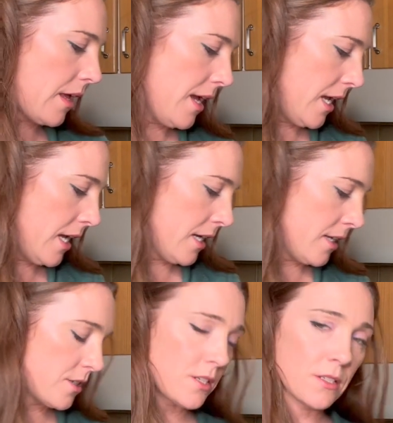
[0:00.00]

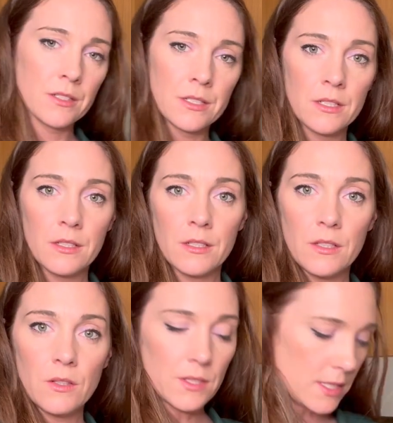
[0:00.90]
and
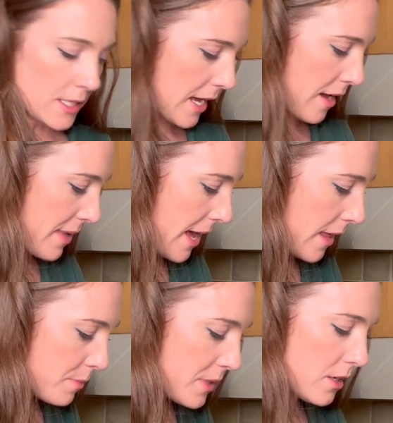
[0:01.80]
you can see I have my
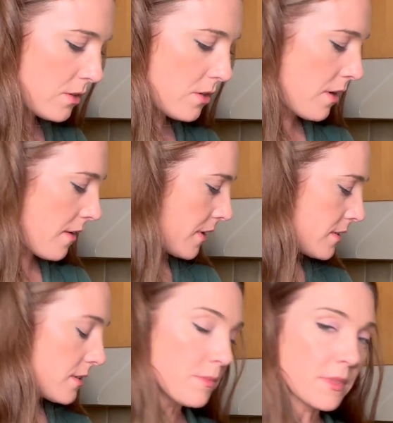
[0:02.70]
jalapeno, I've got
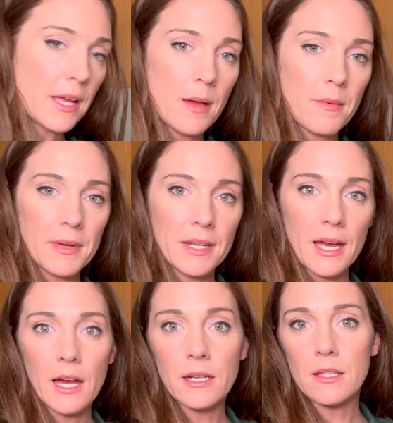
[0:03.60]
some lime I'm gonna
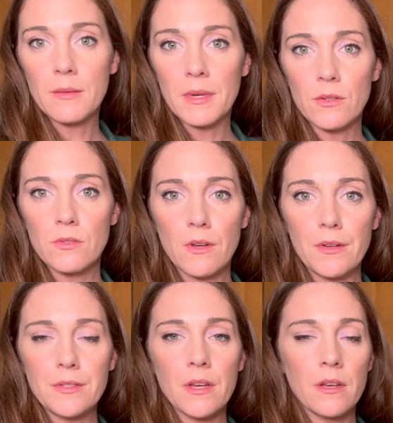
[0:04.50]
add to the mango
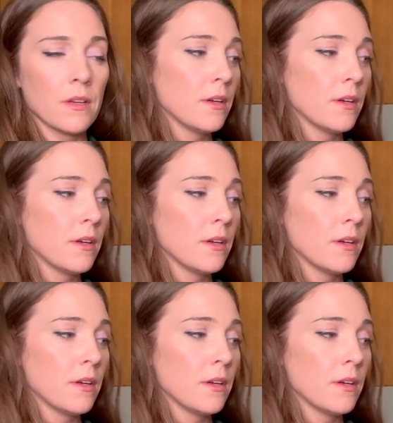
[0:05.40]
salsa.